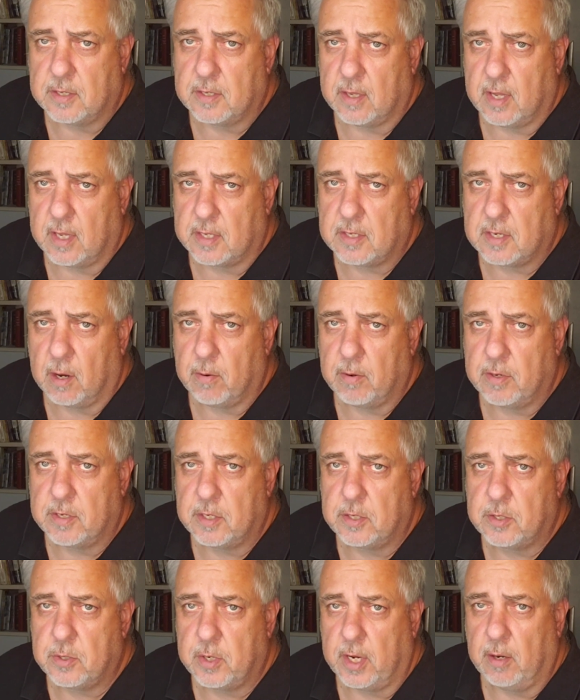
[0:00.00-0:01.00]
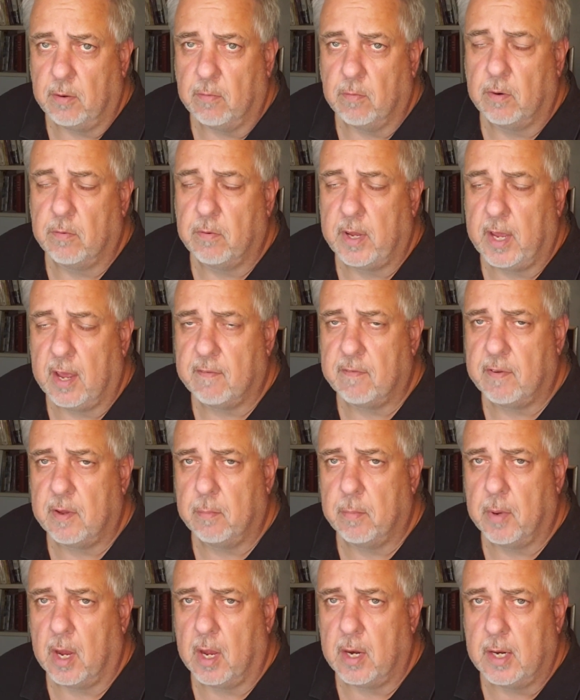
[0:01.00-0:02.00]
So that's always a treat when we have
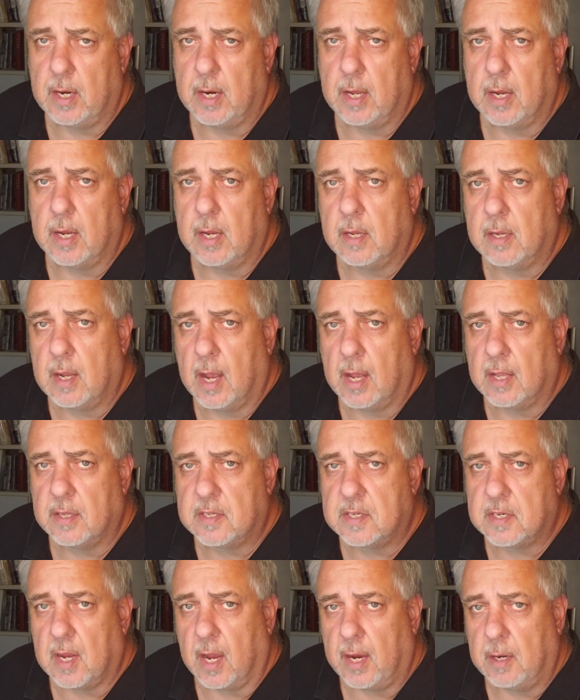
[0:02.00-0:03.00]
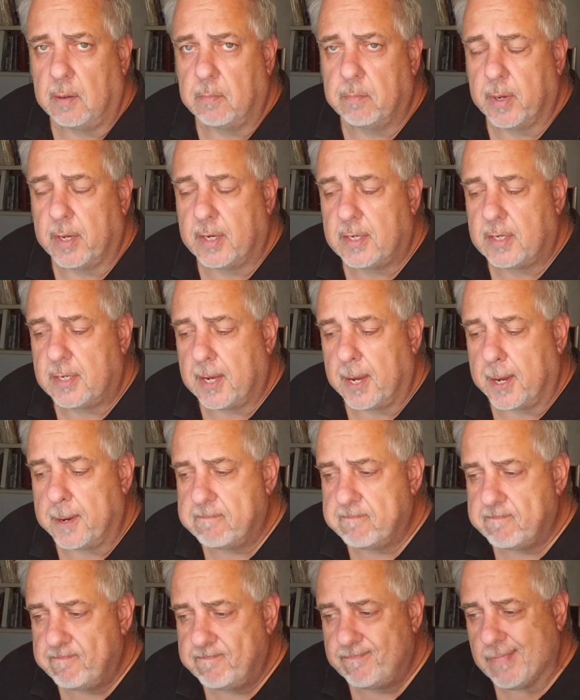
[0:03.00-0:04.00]
him on uh, on site. But uh,
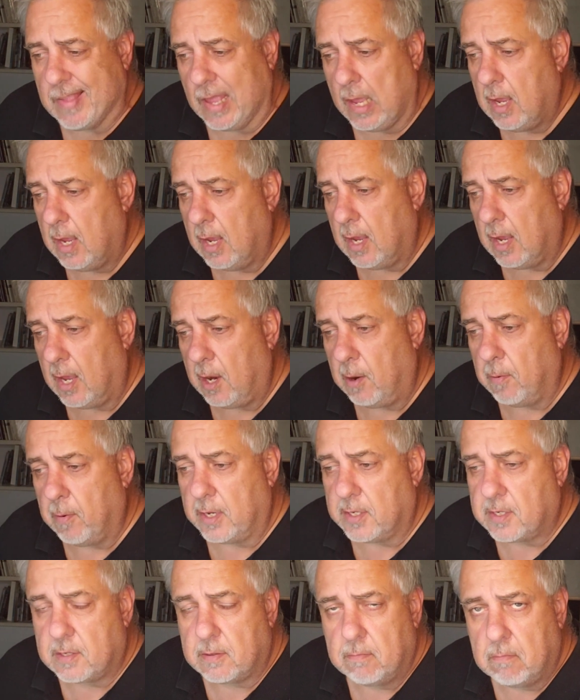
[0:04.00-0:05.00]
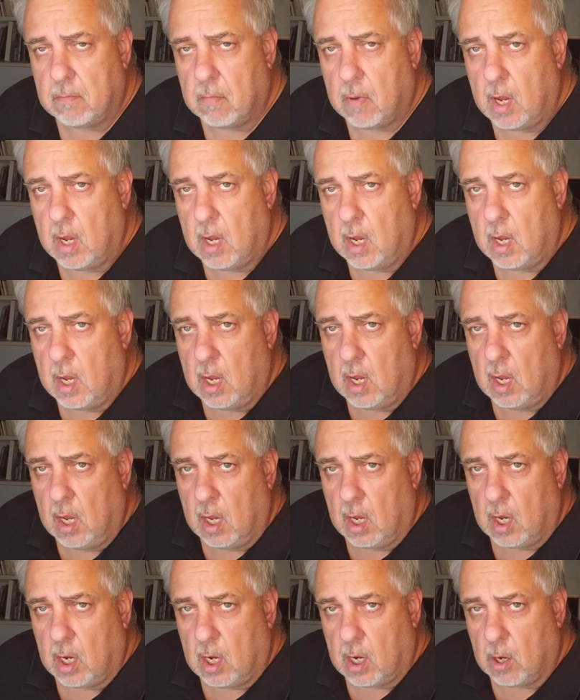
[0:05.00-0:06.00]
anyways,
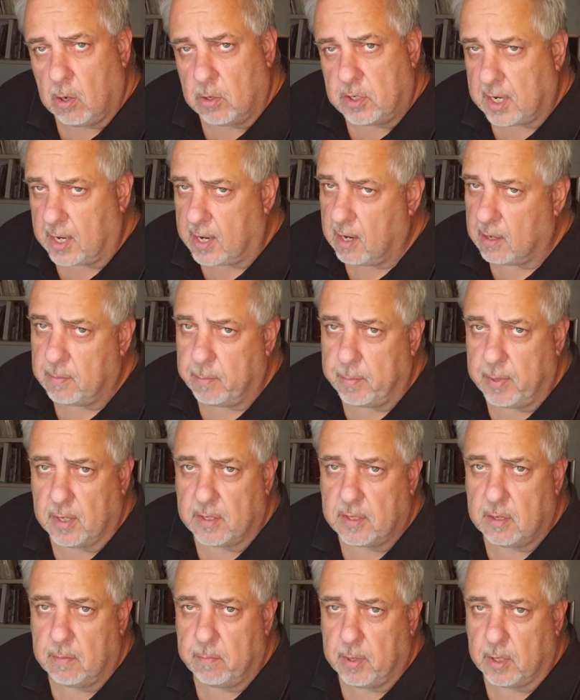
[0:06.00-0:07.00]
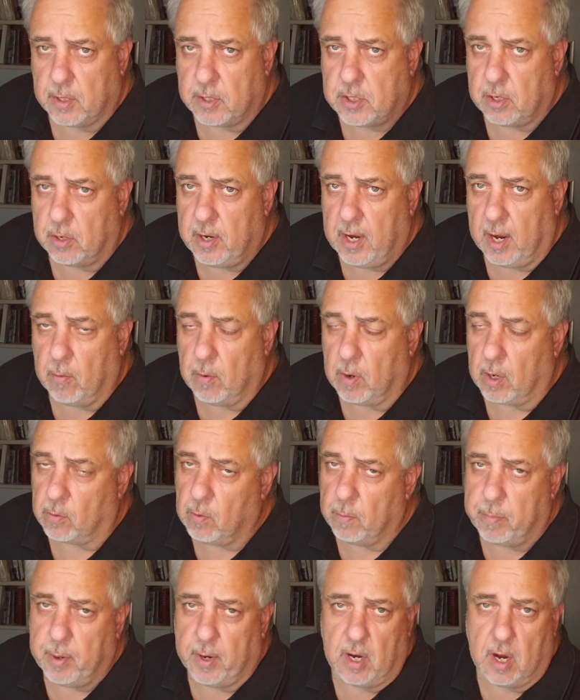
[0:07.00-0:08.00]
go check out the build build show network.
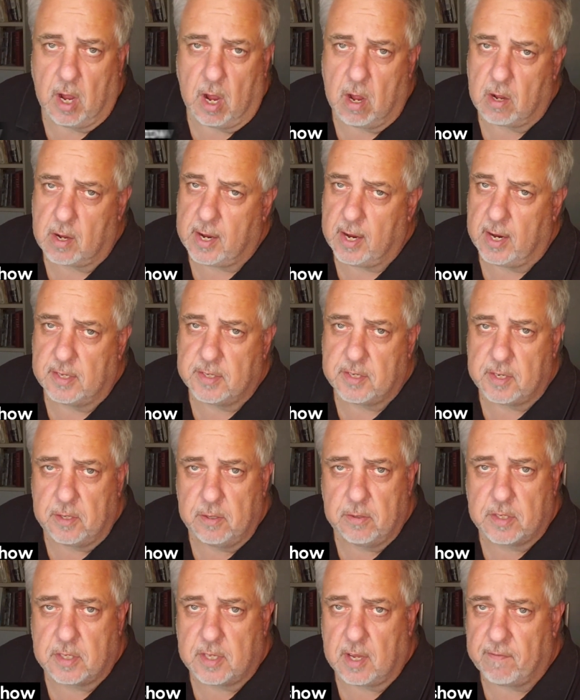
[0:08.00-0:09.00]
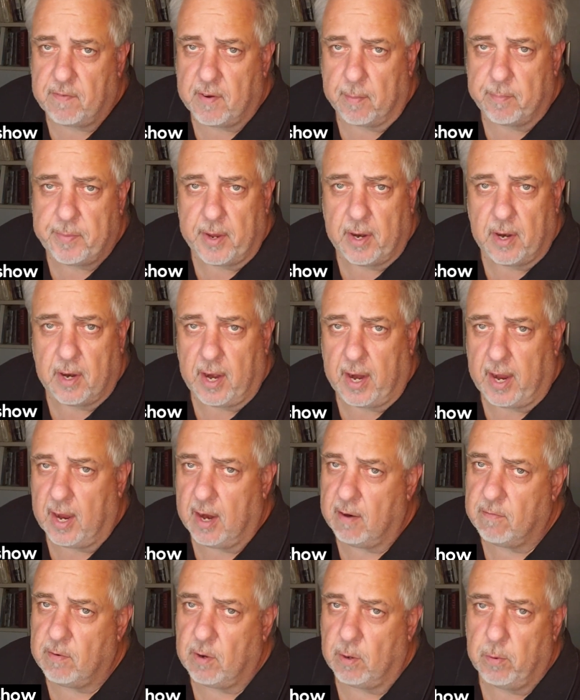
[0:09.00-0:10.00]
We're putting all kinds of new stuff up there
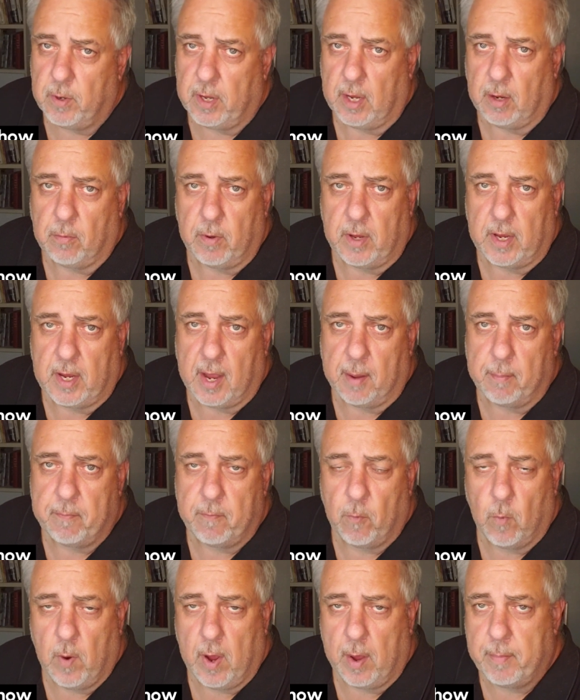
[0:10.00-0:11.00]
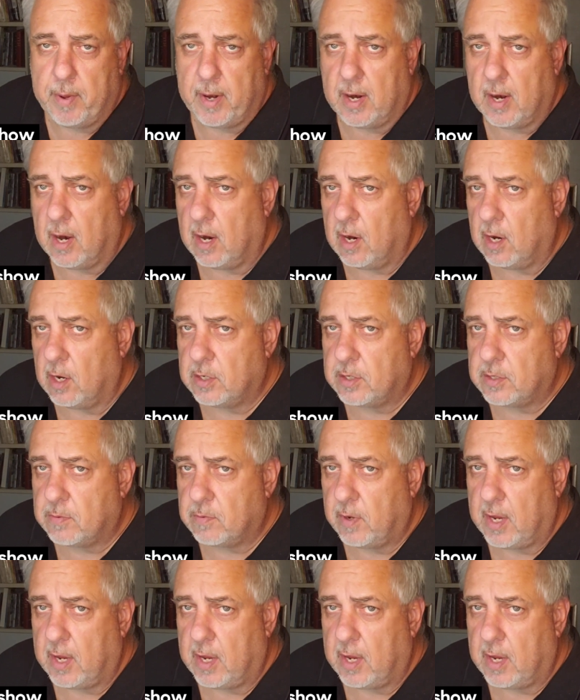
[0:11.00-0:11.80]
every week. We got webinars.